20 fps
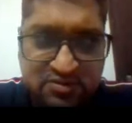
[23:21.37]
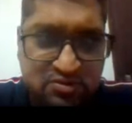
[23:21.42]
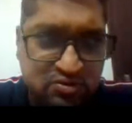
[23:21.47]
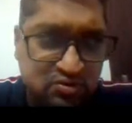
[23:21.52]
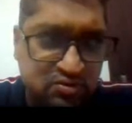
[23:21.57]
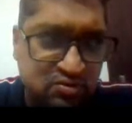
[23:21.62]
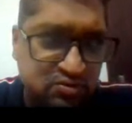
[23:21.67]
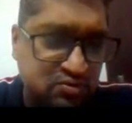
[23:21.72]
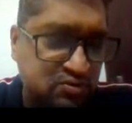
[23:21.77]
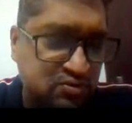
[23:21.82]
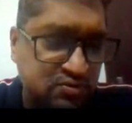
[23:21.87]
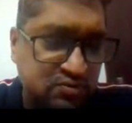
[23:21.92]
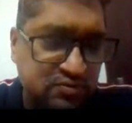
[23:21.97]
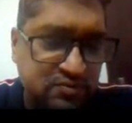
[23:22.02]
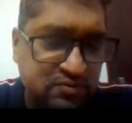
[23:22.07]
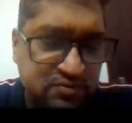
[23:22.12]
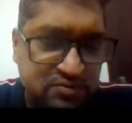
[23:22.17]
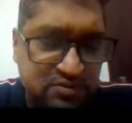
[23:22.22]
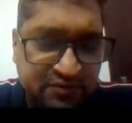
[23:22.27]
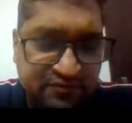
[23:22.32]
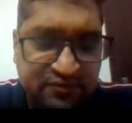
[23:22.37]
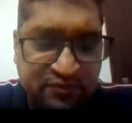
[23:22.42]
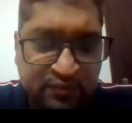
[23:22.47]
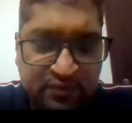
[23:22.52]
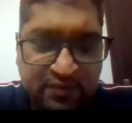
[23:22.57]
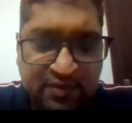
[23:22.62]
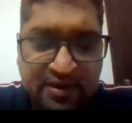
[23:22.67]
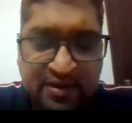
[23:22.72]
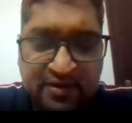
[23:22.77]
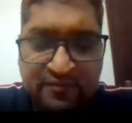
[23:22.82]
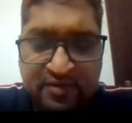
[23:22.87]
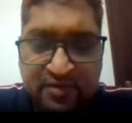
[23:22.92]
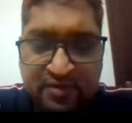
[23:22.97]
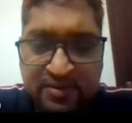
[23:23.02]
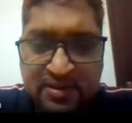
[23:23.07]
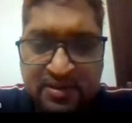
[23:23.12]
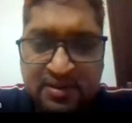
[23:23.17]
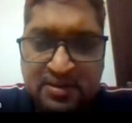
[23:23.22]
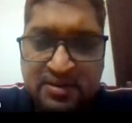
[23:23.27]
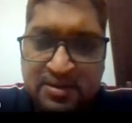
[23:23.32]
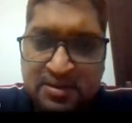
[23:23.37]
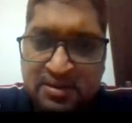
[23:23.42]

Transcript: so service provider will be